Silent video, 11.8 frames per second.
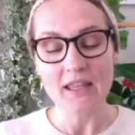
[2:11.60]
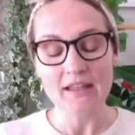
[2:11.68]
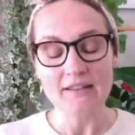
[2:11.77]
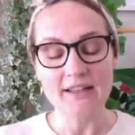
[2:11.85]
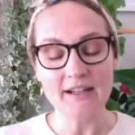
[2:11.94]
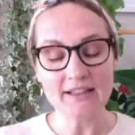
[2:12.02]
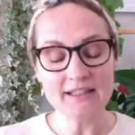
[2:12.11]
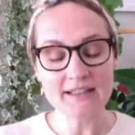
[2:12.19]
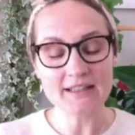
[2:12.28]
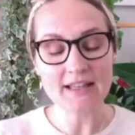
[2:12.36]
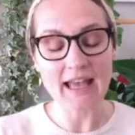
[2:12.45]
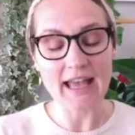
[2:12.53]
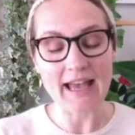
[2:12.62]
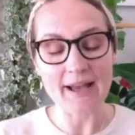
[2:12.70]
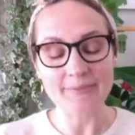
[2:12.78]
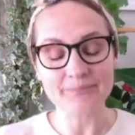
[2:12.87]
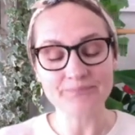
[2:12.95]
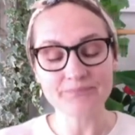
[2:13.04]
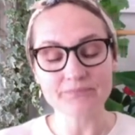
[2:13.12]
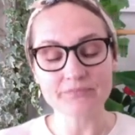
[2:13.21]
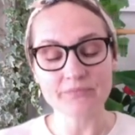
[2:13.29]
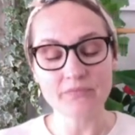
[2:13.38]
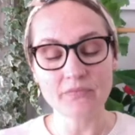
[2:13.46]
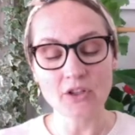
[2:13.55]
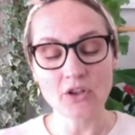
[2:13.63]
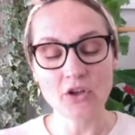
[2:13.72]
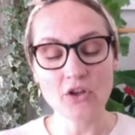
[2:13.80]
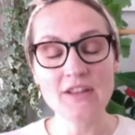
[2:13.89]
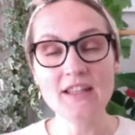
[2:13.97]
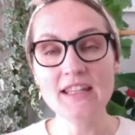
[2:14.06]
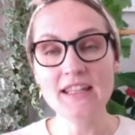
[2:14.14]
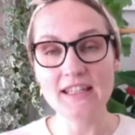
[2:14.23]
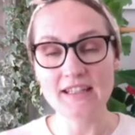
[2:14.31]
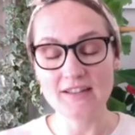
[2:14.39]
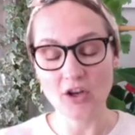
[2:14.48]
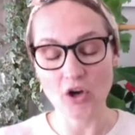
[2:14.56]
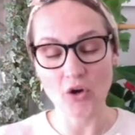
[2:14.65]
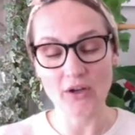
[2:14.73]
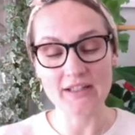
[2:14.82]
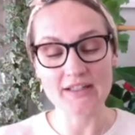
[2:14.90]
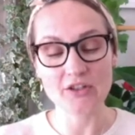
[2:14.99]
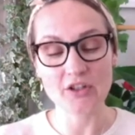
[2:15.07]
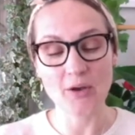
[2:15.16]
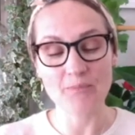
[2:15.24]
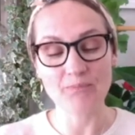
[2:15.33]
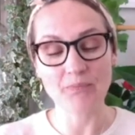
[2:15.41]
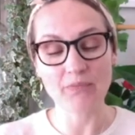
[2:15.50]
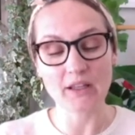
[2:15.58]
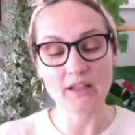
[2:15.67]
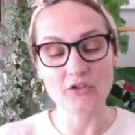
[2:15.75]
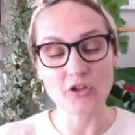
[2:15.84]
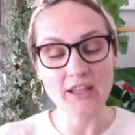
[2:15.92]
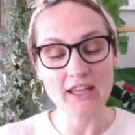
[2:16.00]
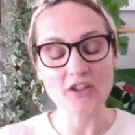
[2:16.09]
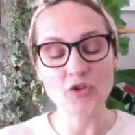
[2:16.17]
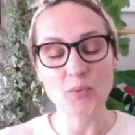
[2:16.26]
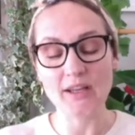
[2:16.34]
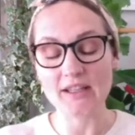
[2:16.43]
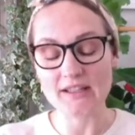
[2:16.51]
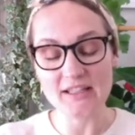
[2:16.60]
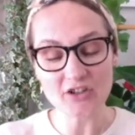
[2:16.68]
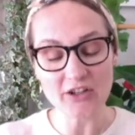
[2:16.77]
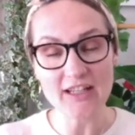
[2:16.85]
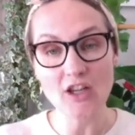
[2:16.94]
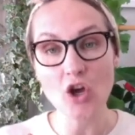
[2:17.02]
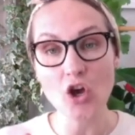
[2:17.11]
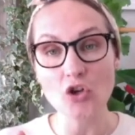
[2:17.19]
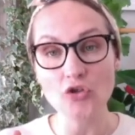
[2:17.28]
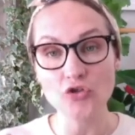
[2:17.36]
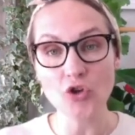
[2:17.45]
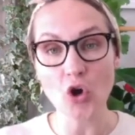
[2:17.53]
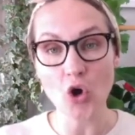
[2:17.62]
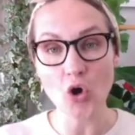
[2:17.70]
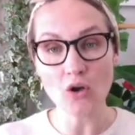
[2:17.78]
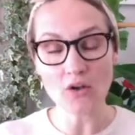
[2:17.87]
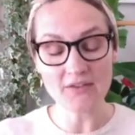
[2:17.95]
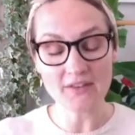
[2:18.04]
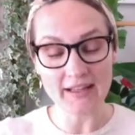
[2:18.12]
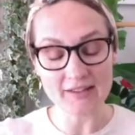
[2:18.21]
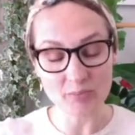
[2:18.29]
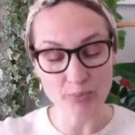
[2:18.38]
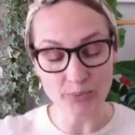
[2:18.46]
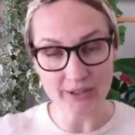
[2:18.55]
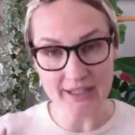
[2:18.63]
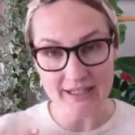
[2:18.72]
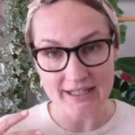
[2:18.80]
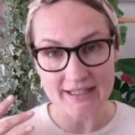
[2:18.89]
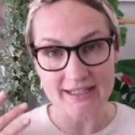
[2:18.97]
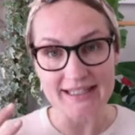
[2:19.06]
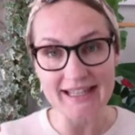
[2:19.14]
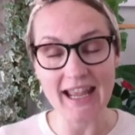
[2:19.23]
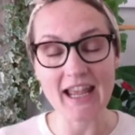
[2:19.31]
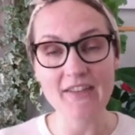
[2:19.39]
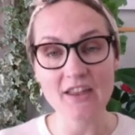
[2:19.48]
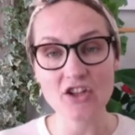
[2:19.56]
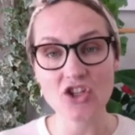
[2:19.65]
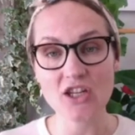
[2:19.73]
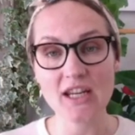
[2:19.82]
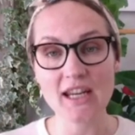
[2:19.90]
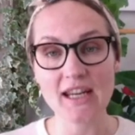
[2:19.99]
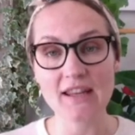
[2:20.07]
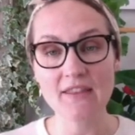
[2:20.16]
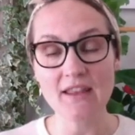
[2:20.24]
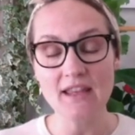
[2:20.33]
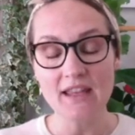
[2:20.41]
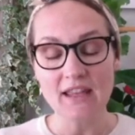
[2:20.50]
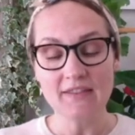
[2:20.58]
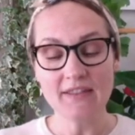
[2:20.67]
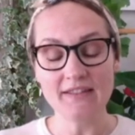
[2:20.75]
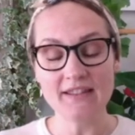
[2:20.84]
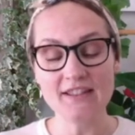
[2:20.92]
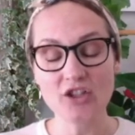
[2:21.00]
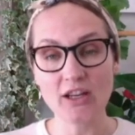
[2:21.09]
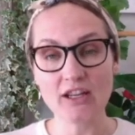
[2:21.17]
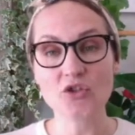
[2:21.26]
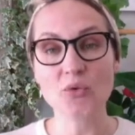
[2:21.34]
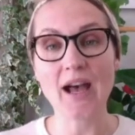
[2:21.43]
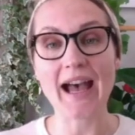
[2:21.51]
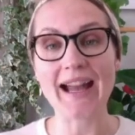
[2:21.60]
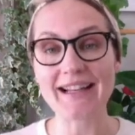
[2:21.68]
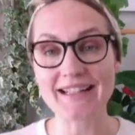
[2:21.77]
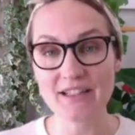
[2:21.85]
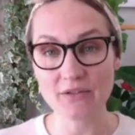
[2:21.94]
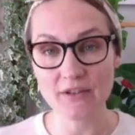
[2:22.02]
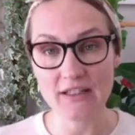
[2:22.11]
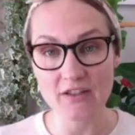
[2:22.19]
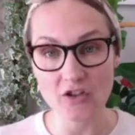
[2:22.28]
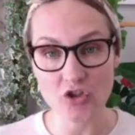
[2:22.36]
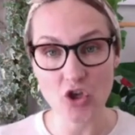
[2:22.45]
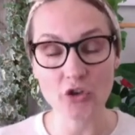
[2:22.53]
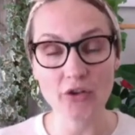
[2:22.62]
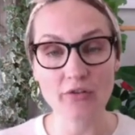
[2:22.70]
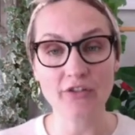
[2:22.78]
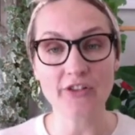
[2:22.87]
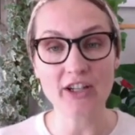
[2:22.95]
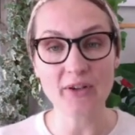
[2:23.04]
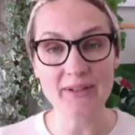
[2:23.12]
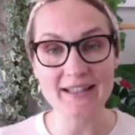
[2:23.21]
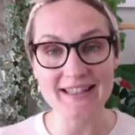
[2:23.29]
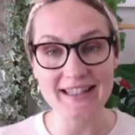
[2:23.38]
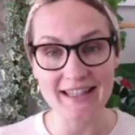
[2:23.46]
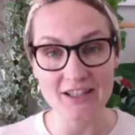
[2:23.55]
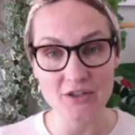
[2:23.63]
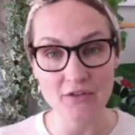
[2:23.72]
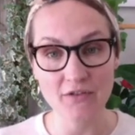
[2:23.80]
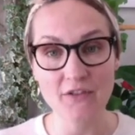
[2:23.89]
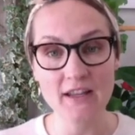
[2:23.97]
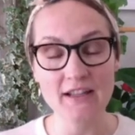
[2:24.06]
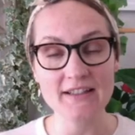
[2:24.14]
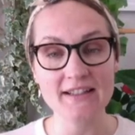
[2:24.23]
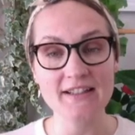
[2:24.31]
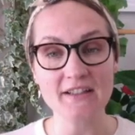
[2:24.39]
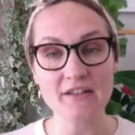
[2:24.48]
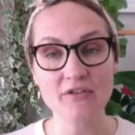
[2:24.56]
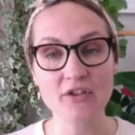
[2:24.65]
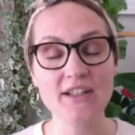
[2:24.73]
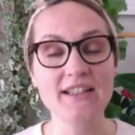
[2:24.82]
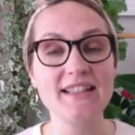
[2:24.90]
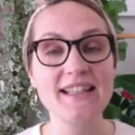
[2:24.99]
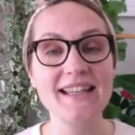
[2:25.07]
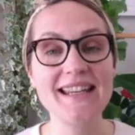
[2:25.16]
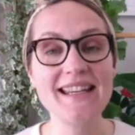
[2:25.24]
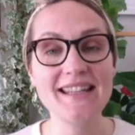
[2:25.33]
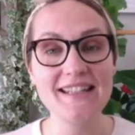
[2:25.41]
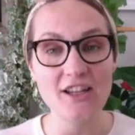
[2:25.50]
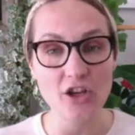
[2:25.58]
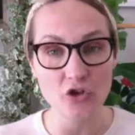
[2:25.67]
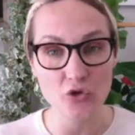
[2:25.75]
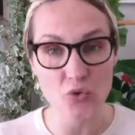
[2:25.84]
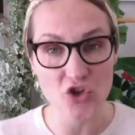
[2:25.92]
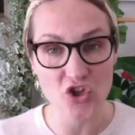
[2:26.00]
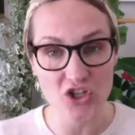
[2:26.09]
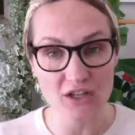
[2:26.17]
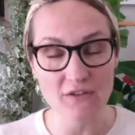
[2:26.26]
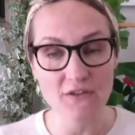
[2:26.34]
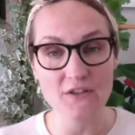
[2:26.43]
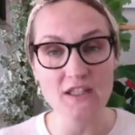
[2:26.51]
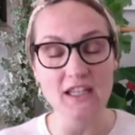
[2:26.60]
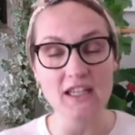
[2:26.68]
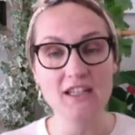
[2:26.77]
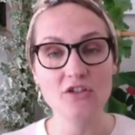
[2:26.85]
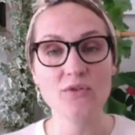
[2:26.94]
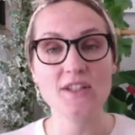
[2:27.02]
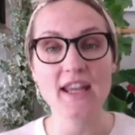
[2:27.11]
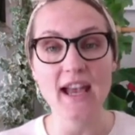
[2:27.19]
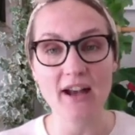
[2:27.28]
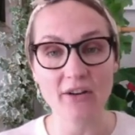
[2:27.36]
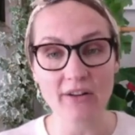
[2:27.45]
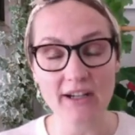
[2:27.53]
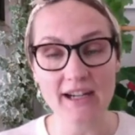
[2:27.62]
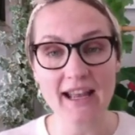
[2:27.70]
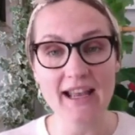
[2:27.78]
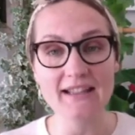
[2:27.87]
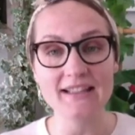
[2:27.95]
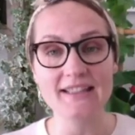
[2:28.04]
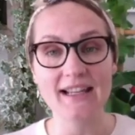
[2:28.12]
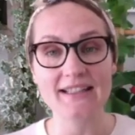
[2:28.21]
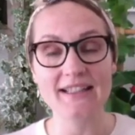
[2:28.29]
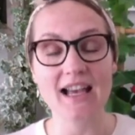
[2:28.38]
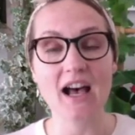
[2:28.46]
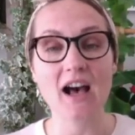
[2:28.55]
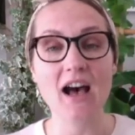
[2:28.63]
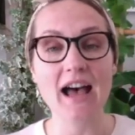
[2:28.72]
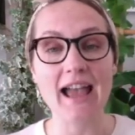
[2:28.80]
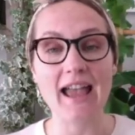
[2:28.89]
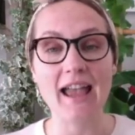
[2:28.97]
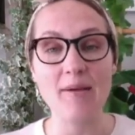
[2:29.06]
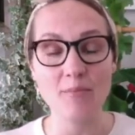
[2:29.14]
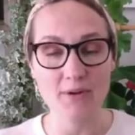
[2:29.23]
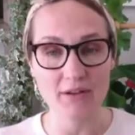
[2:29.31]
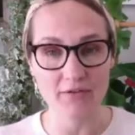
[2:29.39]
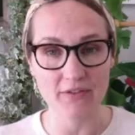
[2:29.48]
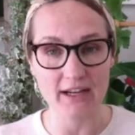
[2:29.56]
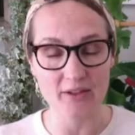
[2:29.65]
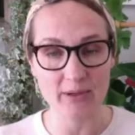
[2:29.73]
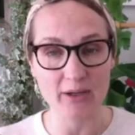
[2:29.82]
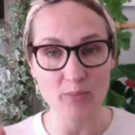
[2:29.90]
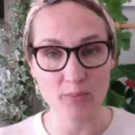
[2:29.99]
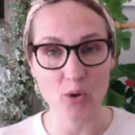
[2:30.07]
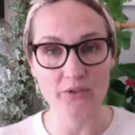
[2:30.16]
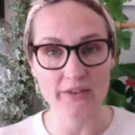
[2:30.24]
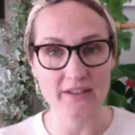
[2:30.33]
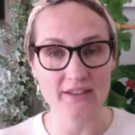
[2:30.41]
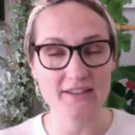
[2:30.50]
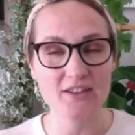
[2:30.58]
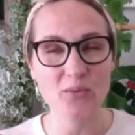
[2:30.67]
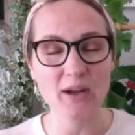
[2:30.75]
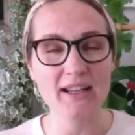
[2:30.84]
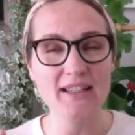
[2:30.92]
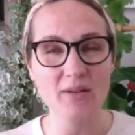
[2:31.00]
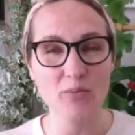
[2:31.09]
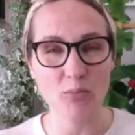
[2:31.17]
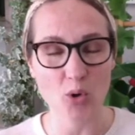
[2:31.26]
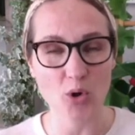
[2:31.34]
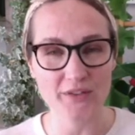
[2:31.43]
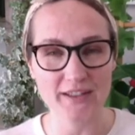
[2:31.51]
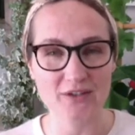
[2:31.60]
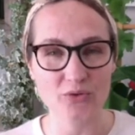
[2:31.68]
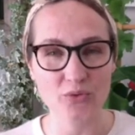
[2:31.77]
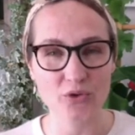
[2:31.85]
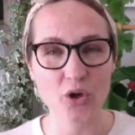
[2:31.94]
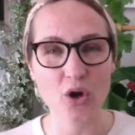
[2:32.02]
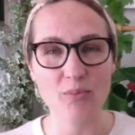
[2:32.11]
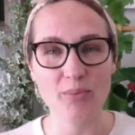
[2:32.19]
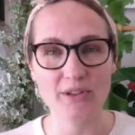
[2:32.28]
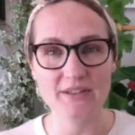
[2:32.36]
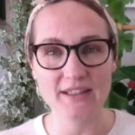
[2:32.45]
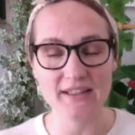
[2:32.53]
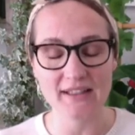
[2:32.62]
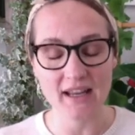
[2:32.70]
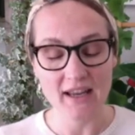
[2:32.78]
there is a need, or the gateway is literally a door that brings energy in that is going to activate certain frequency in the field, and therefore it is easier to shift into the areas that are amplified by a portal. This is why it's important to know about this,